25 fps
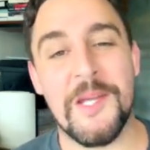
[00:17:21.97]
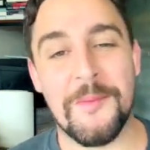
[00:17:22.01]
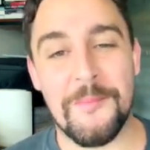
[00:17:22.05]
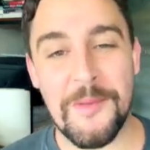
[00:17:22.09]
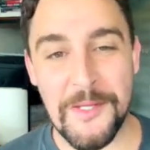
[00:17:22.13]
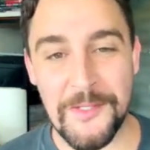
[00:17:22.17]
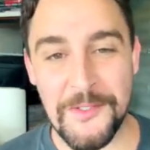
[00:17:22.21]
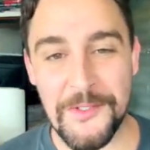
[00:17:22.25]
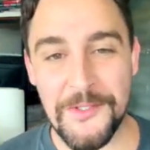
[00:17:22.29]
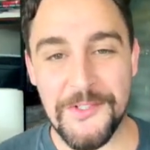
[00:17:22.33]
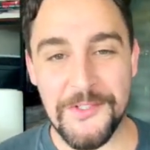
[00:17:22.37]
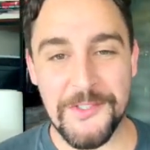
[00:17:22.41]

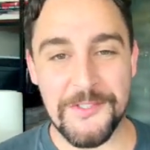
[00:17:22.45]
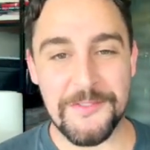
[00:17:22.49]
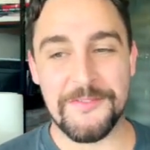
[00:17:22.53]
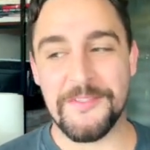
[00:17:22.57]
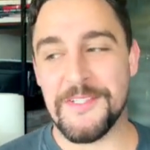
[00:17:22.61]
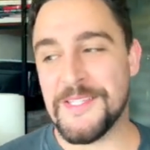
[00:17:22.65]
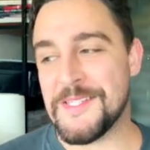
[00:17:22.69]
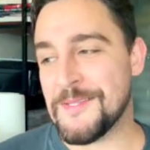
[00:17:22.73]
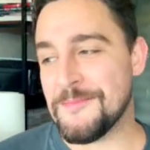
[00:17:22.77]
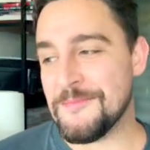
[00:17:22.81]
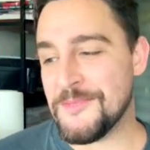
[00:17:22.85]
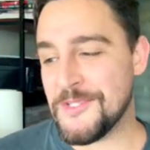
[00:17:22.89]
Google
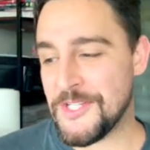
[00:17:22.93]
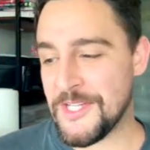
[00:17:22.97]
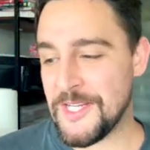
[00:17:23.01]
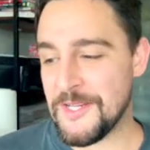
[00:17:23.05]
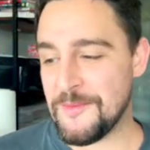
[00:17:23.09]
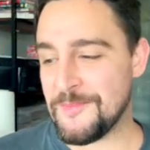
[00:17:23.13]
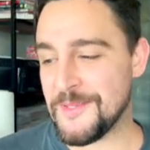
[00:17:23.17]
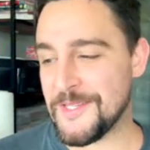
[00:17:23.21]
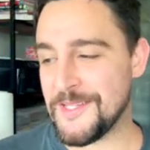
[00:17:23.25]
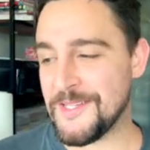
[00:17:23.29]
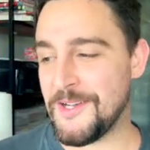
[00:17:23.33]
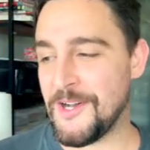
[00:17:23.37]
for some
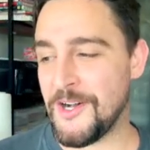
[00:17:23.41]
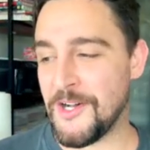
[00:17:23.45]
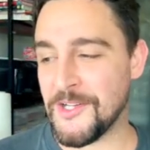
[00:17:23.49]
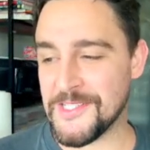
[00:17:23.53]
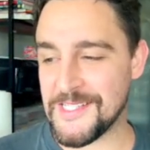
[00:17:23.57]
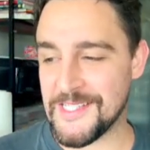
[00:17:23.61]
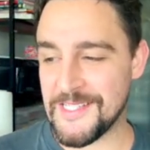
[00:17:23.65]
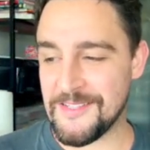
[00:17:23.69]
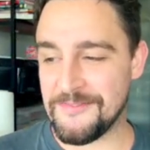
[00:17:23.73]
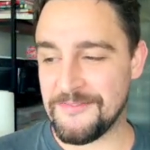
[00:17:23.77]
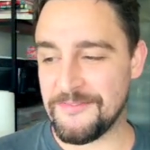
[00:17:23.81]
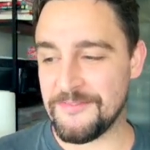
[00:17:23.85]
cheap
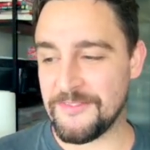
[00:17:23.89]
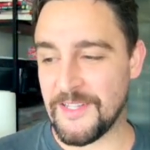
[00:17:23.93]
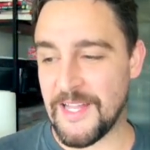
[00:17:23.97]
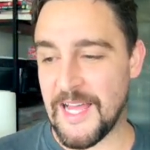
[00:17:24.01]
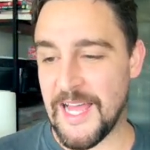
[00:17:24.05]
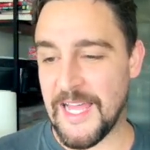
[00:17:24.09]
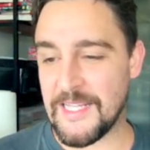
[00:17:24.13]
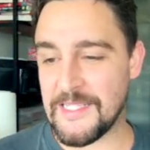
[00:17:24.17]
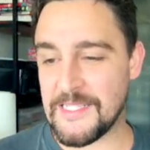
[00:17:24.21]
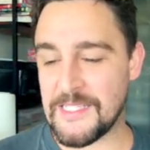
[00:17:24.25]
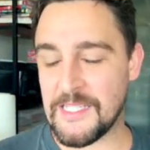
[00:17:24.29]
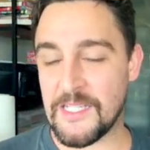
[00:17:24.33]
Aussie
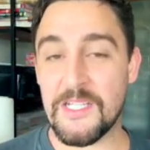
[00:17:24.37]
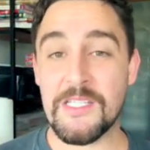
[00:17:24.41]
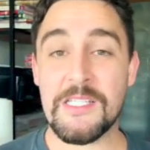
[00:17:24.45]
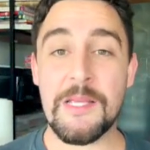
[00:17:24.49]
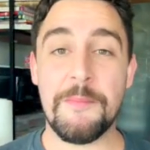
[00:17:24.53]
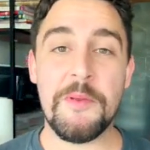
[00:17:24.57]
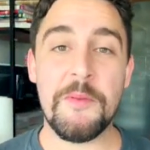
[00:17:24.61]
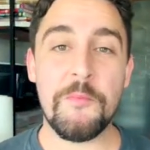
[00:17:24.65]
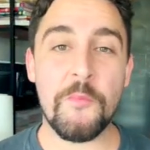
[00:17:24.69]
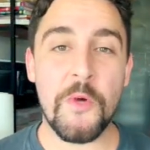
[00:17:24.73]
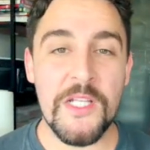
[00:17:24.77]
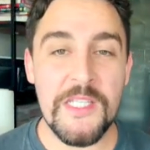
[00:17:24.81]
flights, because I
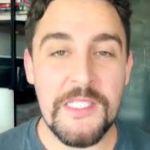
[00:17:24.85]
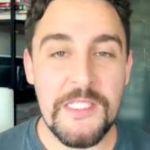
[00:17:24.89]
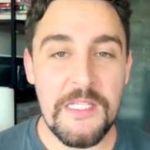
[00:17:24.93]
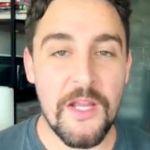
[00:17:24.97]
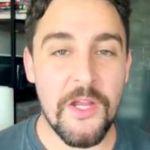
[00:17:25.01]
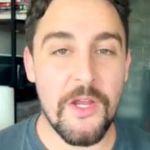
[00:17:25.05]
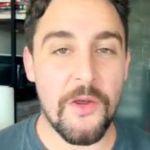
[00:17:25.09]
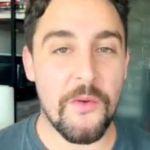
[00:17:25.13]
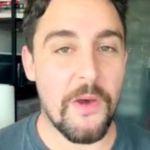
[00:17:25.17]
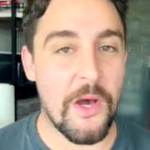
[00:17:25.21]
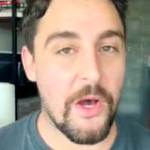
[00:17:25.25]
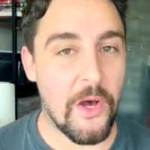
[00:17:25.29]
mean, once I
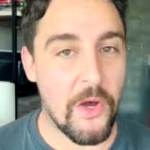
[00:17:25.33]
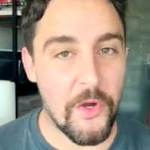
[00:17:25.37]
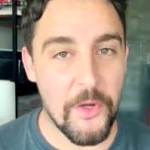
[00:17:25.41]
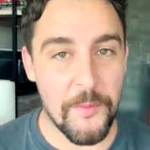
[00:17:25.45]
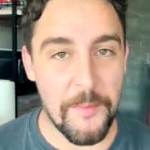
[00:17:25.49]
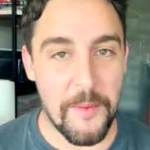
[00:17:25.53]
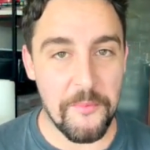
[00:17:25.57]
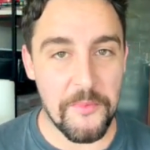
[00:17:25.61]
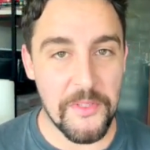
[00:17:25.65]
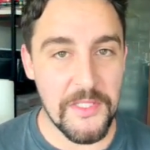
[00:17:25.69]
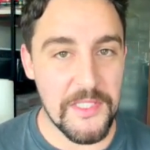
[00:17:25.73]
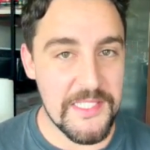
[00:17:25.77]
go
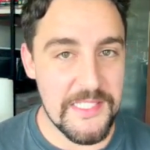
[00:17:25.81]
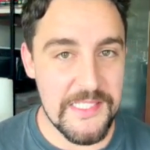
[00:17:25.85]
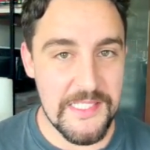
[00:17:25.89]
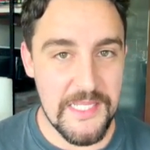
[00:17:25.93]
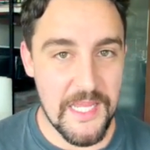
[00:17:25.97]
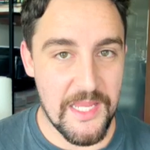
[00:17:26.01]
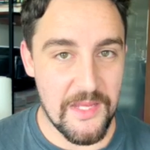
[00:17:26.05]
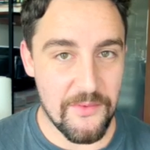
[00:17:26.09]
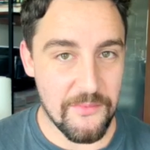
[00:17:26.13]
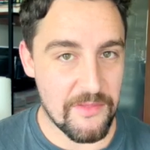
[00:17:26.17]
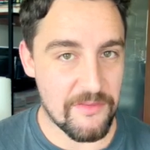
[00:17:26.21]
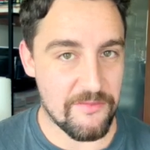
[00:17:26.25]
home, I'm really
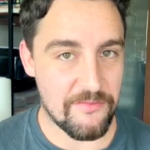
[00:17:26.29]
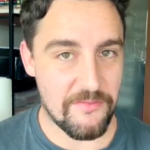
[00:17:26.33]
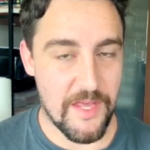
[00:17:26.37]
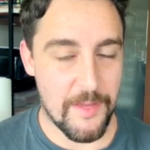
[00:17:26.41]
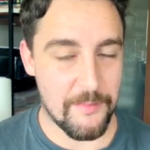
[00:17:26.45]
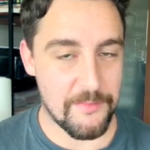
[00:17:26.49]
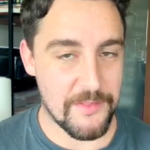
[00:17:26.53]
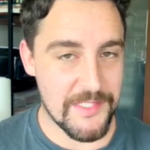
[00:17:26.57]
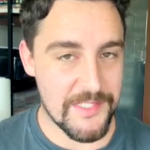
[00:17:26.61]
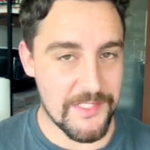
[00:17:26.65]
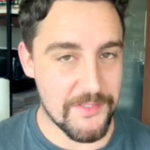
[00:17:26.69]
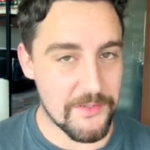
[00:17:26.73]
staying with
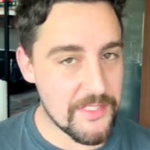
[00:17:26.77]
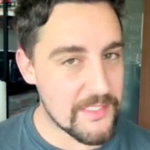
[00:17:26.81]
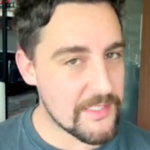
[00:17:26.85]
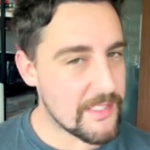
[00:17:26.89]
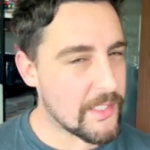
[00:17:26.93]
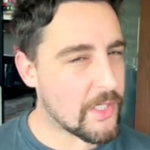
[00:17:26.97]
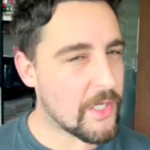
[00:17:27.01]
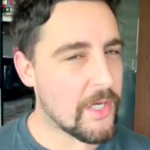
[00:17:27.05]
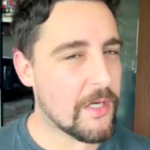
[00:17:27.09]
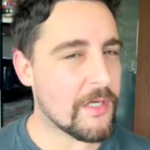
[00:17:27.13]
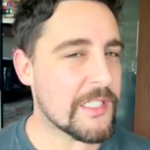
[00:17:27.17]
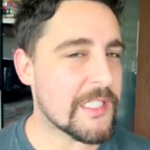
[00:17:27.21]
family, so it
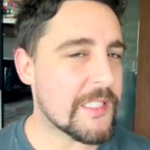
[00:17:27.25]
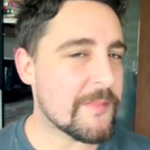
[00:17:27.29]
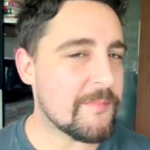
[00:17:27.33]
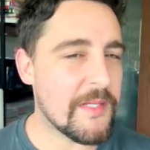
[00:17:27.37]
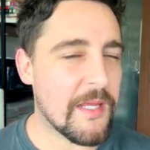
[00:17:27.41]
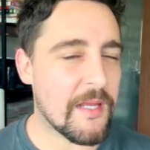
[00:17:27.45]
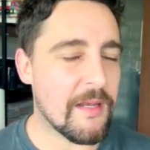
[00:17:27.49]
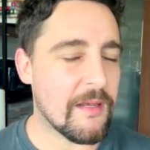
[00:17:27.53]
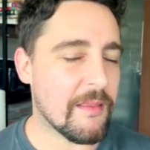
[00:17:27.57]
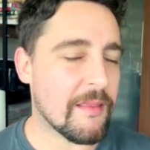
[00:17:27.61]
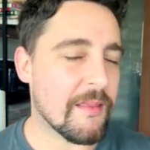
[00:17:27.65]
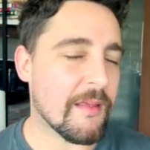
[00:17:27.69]
doesn't cost
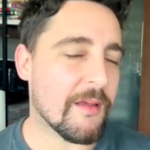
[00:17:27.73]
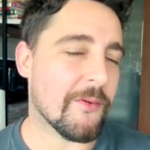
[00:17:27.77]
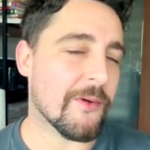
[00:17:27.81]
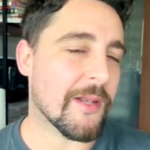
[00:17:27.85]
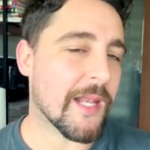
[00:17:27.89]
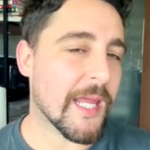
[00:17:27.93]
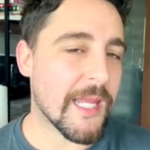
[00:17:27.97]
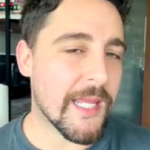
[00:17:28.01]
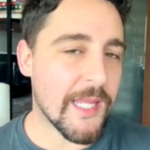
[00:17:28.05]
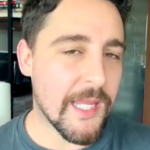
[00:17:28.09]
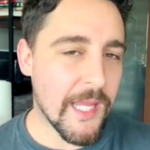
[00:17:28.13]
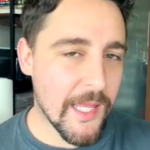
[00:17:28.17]
me anything when
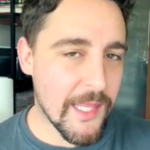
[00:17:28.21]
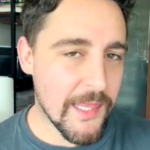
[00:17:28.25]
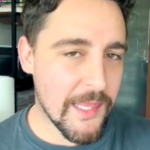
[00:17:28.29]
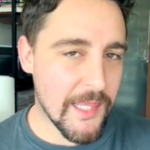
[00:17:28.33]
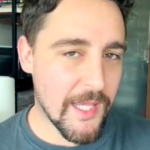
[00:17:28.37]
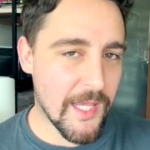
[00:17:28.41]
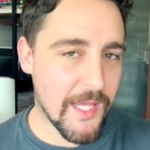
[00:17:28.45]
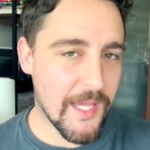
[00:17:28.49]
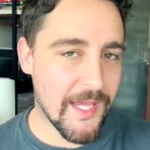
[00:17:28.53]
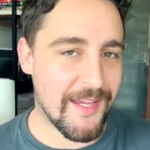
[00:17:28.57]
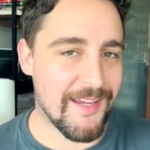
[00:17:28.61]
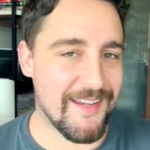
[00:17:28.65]
I get
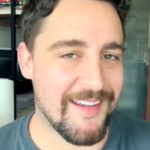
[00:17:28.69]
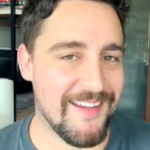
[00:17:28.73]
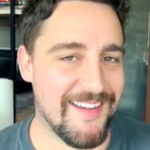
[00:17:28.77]
there.